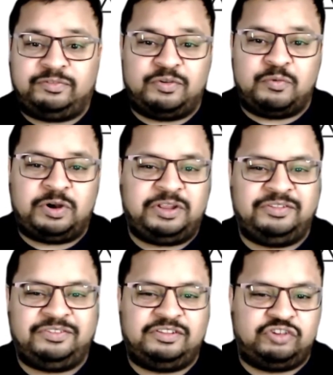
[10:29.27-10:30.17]
So, what are
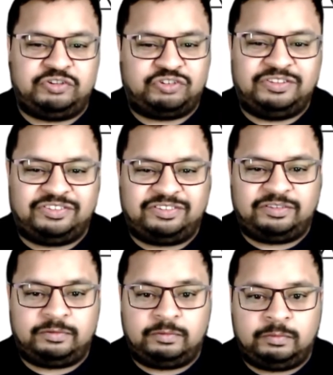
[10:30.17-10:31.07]
your
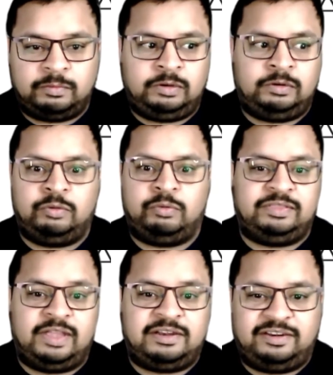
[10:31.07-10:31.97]
suggestions
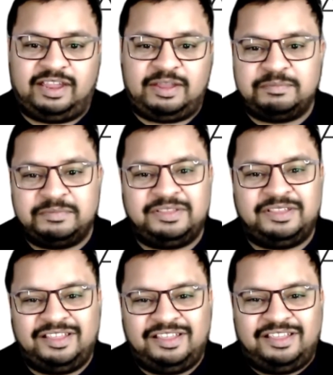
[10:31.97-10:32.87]
during that time
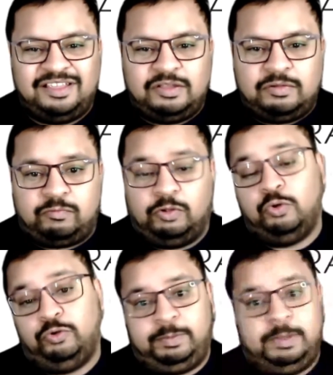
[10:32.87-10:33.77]
for
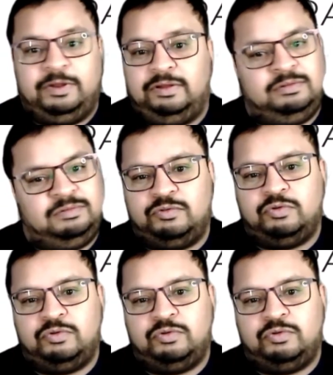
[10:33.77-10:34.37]
those people?